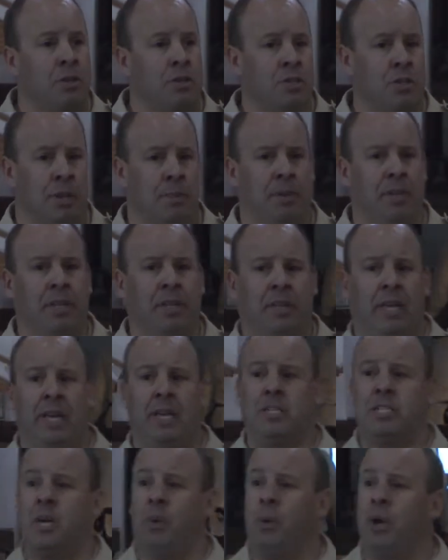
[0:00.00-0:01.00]
Some of the
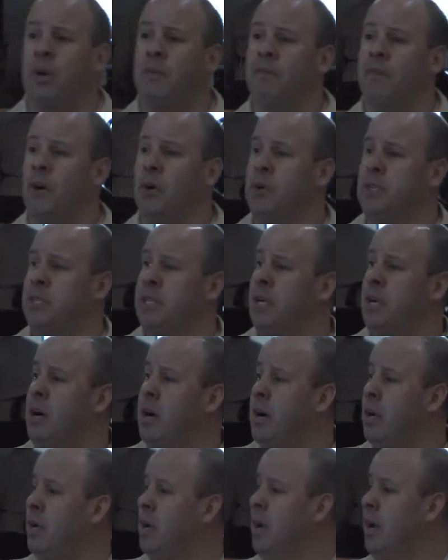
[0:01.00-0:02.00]
things that we are focusing
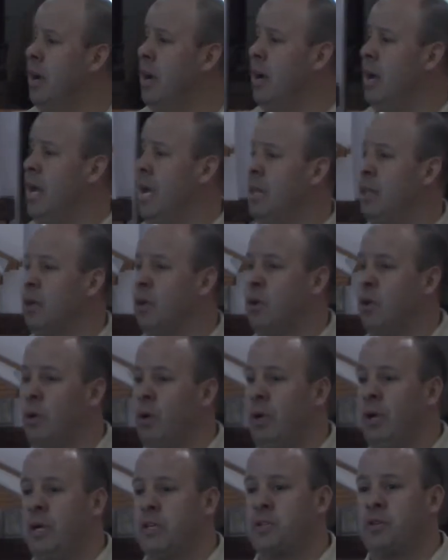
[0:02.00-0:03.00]
on in the
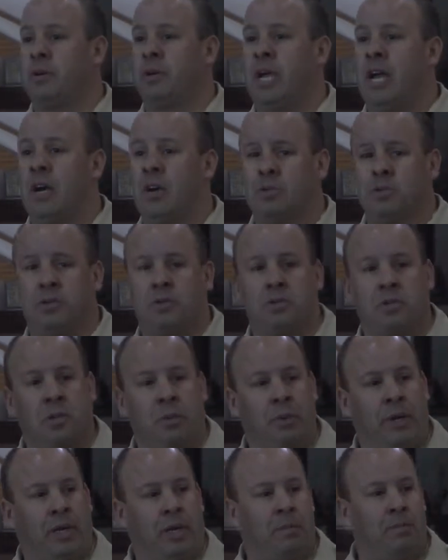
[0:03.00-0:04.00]
Cornhusker Council
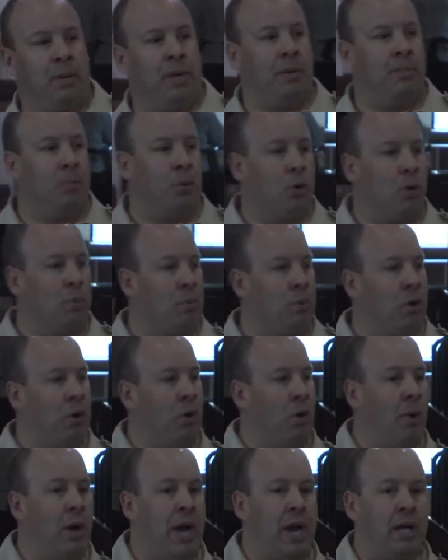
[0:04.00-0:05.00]
so we can be more
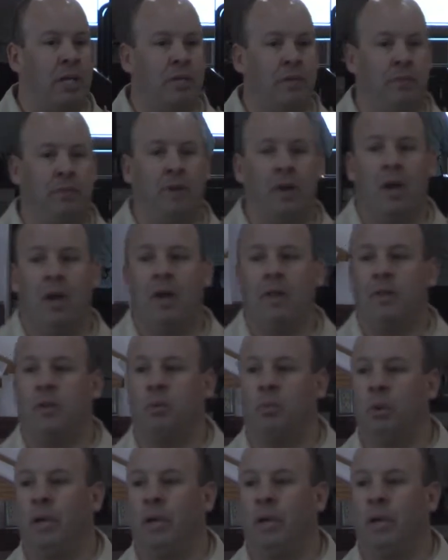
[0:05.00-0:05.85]
proactive than